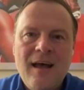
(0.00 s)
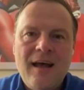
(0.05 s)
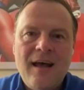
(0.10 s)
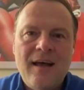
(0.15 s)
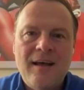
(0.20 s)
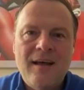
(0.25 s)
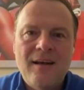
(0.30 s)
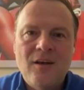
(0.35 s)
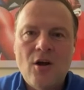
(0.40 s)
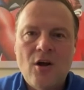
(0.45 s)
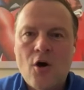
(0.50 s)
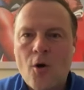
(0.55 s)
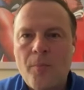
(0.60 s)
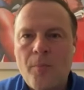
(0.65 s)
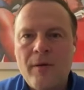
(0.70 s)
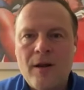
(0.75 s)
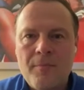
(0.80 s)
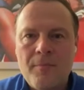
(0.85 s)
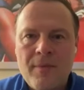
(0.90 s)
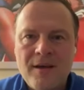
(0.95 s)
And you
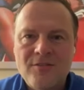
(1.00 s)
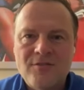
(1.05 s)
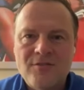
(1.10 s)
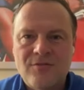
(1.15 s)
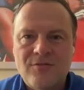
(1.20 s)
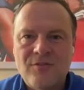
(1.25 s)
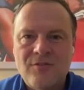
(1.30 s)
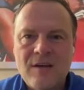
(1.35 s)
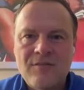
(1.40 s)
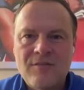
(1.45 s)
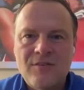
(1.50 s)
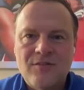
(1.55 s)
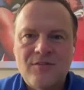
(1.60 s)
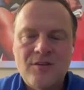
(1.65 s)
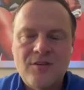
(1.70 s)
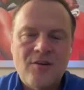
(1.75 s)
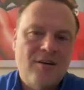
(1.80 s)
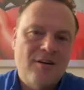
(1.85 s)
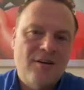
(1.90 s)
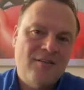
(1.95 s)
hope in a best of seven
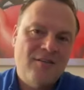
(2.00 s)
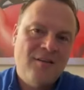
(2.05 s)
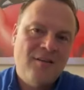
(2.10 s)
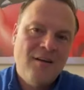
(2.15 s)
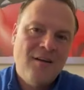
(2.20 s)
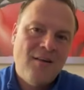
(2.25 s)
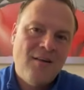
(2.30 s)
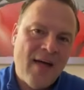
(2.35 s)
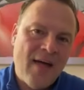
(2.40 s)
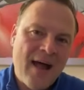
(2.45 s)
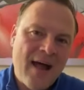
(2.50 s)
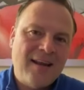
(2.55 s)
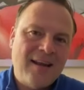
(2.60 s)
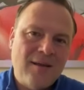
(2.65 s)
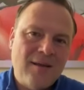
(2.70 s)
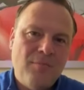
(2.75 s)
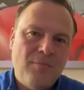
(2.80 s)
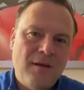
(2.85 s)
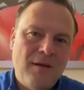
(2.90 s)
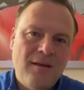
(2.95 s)
series that
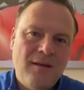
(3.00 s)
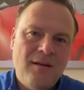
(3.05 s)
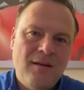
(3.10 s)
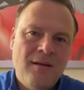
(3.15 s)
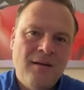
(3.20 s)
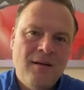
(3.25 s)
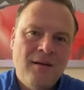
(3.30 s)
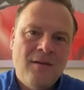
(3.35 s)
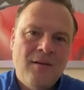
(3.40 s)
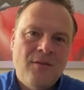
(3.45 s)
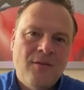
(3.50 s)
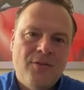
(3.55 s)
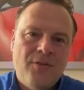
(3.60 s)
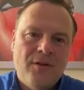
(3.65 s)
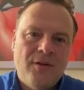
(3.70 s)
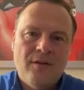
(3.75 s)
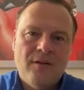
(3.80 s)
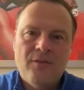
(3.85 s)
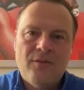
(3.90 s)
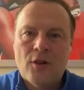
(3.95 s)
can be
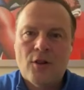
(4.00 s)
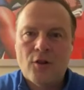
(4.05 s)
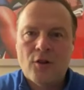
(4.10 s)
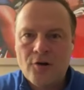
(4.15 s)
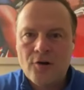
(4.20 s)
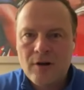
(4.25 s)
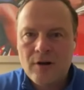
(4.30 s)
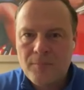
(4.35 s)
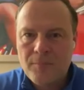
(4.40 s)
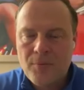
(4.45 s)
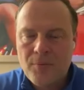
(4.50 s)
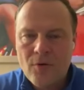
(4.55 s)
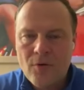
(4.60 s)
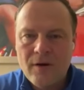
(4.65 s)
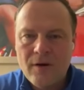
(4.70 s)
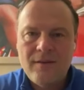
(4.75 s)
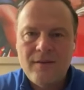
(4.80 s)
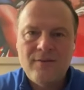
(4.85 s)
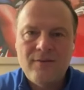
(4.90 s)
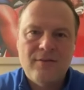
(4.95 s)
the the learning
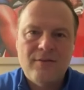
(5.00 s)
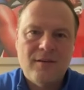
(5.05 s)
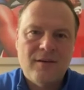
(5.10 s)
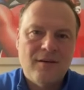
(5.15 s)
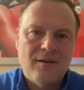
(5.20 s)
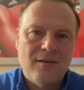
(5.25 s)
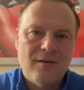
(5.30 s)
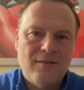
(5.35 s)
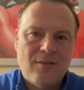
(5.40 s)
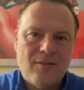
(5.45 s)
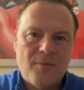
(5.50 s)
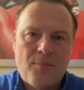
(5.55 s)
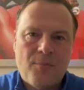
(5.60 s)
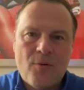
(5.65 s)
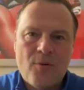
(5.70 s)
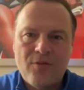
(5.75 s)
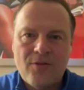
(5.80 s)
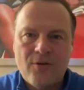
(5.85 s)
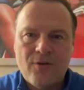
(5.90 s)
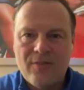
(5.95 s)
point, the, the
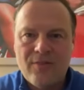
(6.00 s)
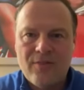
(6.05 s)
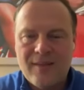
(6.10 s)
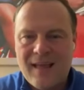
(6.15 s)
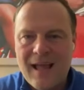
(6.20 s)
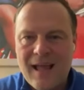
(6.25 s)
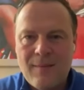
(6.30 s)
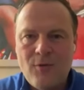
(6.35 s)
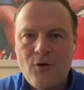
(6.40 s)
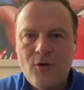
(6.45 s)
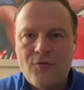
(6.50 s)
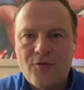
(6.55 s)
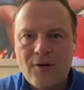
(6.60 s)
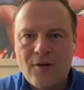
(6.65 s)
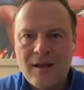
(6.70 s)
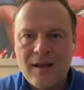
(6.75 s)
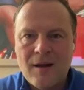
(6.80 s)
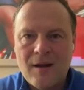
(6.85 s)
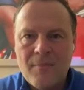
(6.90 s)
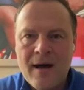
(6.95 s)
the the game you
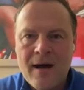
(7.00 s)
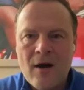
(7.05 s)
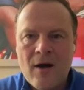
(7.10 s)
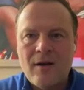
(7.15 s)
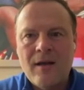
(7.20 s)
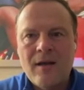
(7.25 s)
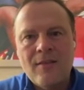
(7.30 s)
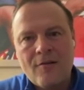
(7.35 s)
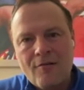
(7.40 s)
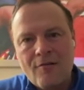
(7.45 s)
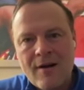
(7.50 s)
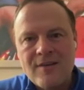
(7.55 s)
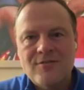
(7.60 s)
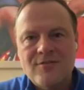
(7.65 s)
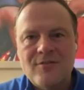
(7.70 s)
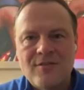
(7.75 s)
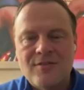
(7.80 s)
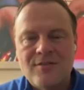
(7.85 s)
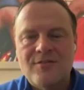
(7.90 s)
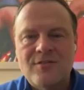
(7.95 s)
forget about, and the
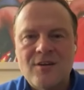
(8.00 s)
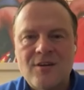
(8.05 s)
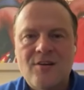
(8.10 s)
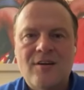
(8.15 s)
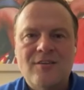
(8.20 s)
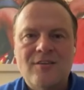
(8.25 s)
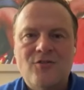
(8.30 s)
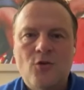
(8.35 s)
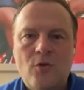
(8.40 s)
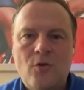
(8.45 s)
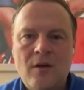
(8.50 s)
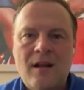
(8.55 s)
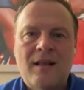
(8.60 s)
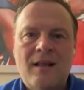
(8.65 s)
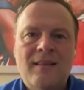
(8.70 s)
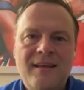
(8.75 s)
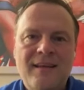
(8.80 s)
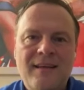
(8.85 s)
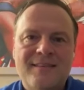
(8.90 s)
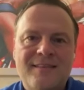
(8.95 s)
rest of the series, you can
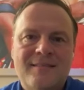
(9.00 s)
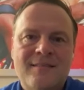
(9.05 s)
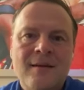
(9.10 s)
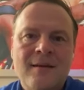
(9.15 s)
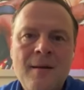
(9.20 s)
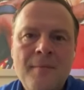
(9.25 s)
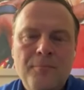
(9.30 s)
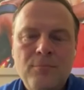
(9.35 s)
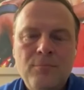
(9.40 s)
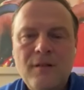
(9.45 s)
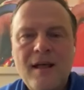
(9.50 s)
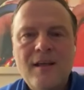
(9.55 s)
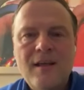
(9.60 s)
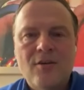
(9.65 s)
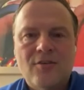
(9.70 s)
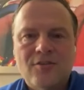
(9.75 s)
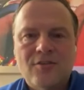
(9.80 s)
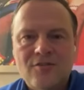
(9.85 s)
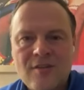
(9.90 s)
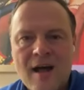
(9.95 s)
at least play
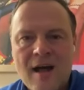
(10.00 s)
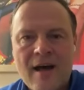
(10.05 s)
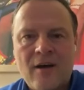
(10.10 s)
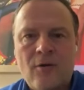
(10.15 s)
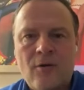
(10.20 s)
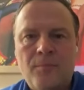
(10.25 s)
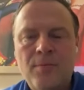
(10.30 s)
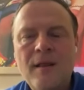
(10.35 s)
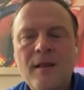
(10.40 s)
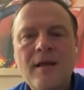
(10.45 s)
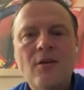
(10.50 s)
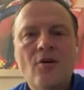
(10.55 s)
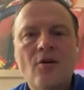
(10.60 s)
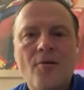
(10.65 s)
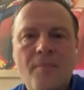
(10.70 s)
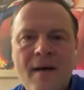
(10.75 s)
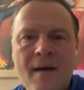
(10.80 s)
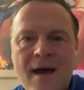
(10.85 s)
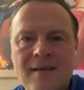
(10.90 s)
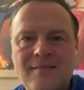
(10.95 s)
your style, play
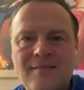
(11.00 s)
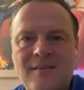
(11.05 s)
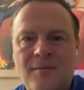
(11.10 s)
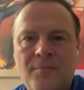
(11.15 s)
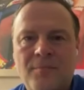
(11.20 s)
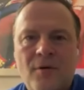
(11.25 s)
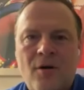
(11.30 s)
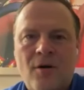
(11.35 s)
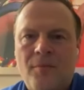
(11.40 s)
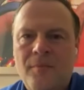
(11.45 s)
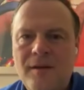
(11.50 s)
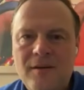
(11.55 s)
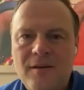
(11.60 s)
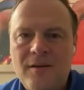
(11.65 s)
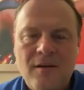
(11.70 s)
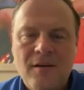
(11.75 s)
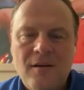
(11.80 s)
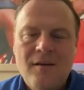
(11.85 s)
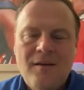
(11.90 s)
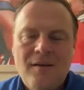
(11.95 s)
your basketball. I
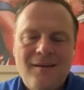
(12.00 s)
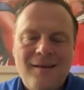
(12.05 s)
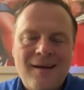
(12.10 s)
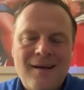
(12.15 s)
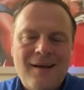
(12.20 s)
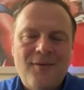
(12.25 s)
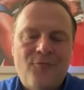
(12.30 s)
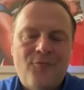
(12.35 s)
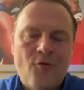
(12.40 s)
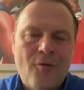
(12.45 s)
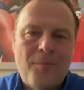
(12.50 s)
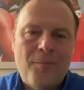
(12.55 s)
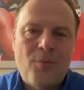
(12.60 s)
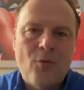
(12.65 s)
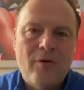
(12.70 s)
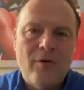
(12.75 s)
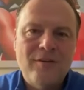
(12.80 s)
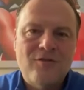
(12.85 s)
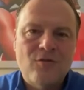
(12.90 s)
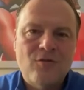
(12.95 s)
mean, 94
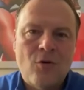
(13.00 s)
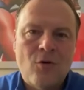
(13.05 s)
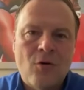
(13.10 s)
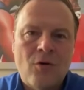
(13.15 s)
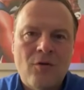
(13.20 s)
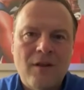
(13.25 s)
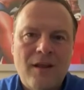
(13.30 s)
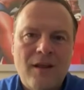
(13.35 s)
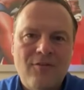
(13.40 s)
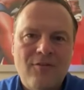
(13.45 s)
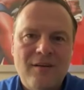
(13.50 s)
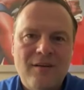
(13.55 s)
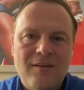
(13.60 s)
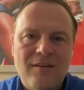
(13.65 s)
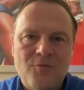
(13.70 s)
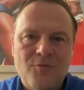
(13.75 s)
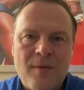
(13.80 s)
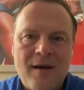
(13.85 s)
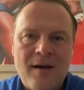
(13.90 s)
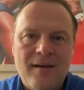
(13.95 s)
points total, even
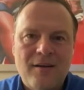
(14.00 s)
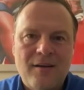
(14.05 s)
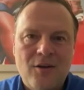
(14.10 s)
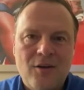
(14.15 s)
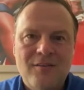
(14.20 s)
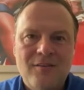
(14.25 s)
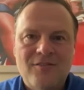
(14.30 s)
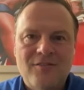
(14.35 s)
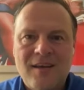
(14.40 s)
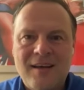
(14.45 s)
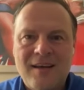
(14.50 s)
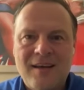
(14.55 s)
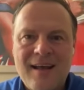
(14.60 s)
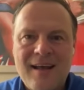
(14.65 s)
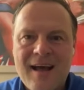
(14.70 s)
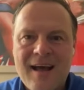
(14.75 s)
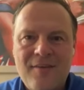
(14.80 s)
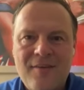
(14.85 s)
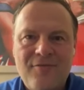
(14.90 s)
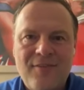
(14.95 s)
despite a good second
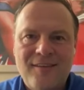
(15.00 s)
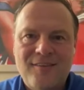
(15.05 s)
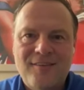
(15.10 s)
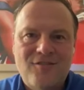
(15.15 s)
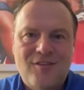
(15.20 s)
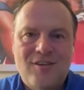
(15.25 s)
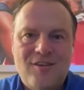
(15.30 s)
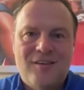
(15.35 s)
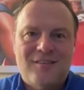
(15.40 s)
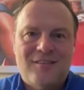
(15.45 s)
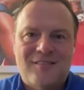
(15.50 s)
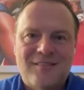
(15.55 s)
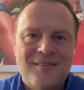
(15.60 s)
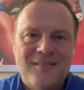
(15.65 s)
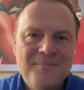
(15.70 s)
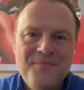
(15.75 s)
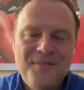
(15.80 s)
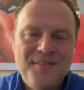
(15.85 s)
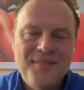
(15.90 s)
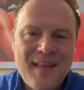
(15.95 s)
half. That's just
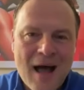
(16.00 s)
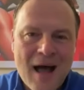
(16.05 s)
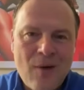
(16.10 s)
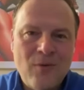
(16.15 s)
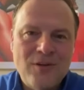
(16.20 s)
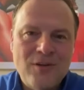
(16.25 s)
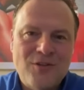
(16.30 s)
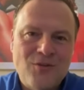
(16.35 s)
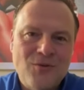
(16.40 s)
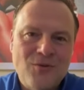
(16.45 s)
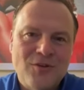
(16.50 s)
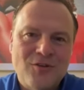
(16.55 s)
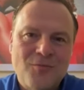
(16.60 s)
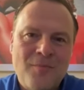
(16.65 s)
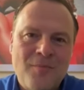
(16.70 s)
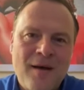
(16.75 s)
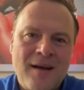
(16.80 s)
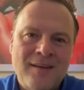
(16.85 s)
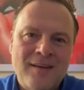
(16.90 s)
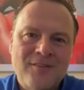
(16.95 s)
not what you
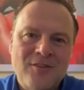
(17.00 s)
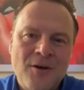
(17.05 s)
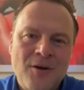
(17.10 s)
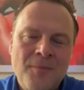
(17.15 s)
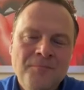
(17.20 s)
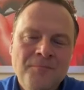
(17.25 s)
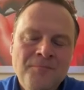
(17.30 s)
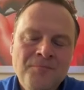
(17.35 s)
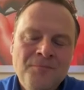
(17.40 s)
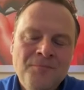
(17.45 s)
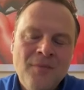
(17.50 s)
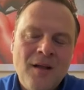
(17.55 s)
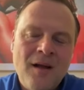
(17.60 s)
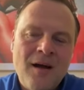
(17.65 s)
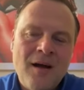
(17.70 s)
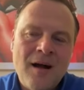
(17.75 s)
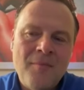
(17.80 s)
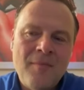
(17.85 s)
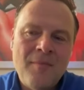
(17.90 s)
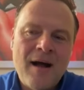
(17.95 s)
expect. So
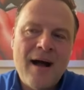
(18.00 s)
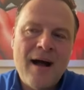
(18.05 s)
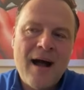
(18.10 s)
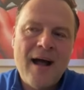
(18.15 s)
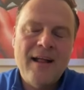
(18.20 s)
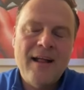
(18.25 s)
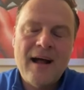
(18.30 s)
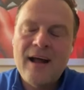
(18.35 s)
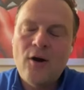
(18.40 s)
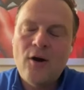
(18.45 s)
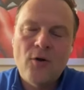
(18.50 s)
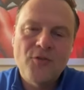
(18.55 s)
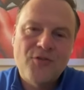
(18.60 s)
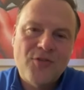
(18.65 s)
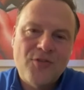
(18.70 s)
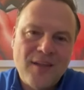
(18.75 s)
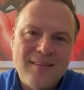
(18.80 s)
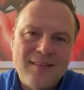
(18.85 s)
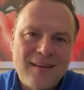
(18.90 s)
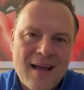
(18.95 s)
um, I, I
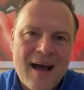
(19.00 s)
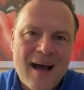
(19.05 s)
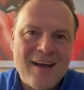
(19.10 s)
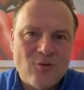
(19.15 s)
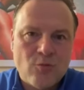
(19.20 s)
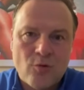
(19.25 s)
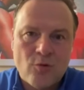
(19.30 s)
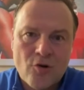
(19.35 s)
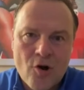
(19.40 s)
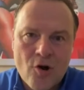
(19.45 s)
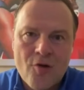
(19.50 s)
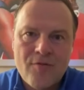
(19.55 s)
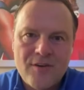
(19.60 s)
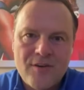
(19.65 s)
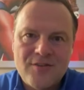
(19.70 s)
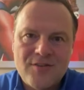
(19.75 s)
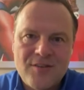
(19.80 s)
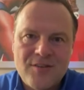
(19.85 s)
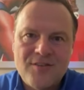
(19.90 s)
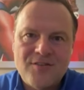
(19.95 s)
don't think the guys were
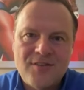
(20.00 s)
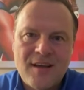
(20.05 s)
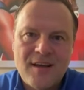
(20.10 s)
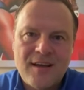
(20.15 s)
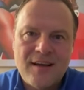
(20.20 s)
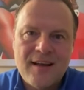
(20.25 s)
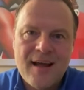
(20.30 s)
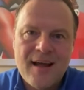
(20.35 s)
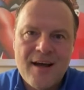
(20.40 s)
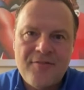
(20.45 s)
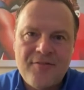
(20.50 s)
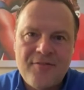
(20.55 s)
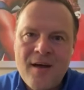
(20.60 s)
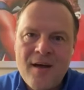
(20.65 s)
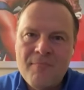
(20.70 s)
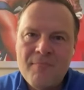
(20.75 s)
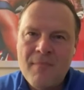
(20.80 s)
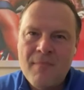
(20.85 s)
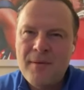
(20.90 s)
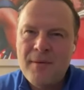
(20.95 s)
nervous in the second half.
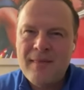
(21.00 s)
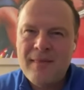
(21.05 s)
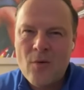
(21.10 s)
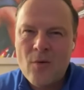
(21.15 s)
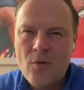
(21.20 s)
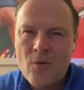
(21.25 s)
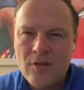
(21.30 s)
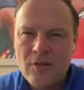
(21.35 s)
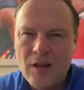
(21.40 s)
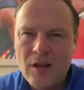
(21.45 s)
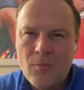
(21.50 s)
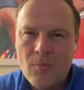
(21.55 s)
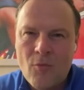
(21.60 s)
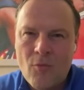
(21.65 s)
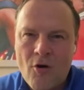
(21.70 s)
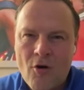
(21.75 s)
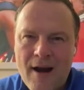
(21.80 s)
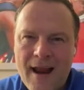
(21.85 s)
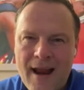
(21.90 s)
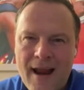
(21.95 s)
Maybe they were a little
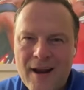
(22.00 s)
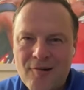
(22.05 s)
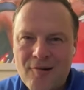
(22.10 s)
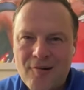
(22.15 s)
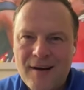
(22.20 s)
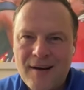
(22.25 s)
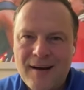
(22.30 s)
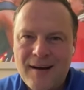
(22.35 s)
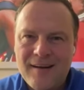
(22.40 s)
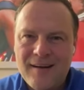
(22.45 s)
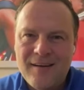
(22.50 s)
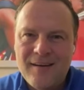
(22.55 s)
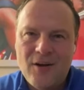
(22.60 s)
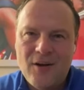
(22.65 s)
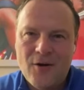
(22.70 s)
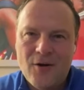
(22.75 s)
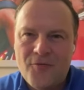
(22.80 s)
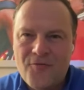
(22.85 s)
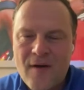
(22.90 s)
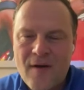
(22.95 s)
more angry,
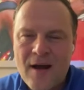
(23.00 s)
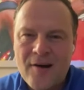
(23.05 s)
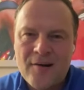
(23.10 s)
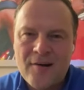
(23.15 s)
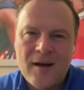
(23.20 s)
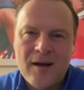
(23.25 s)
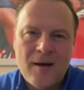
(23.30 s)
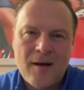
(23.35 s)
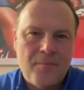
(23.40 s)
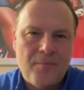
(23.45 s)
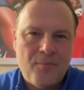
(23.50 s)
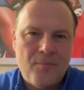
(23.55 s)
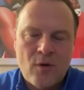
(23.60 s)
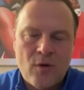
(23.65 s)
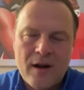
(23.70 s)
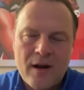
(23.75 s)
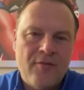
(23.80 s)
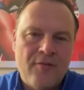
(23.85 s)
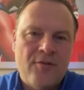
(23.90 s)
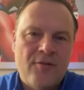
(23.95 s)
you know, fired up,
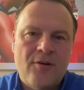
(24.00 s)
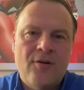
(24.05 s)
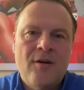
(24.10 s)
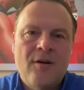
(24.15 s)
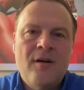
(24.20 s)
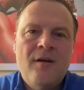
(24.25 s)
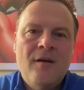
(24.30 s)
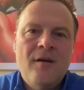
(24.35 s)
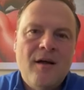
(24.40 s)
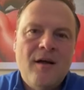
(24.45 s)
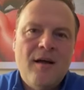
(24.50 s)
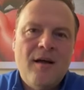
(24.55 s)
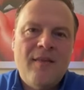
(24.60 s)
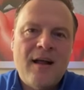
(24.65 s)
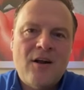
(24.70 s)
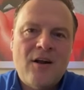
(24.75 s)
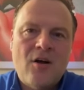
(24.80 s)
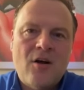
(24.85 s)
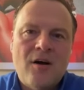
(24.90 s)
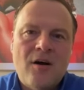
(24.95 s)
whatever, and
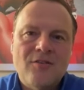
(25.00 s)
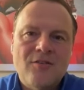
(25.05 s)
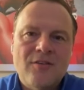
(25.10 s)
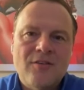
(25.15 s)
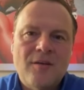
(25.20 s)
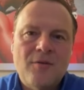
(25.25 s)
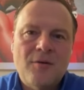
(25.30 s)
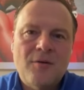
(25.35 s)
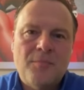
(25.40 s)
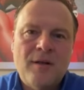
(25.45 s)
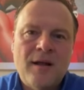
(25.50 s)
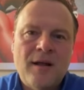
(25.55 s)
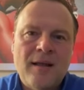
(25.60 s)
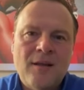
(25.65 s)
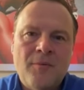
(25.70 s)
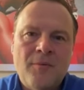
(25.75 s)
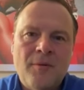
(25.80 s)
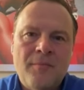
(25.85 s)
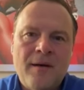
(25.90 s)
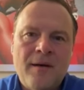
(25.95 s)
that caused them to play a
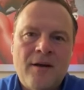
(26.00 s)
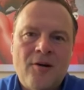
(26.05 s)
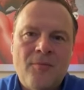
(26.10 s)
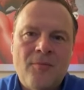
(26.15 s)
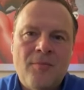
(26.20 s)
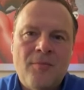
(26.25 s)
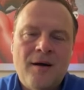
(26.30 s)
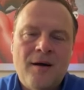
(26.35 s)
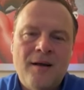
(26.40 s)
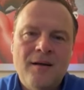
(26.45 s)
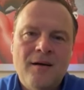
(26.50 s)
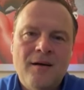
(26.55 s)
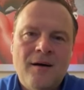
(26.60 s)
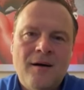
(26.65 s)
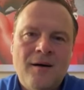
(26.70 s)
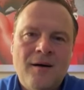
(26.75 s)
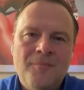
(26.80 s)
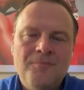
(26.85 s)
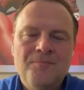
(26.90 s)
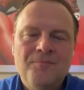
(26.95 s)
little bit better. But
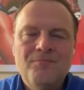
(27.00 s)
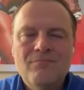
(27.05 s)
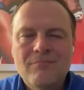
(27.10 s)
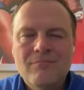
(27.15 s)
um,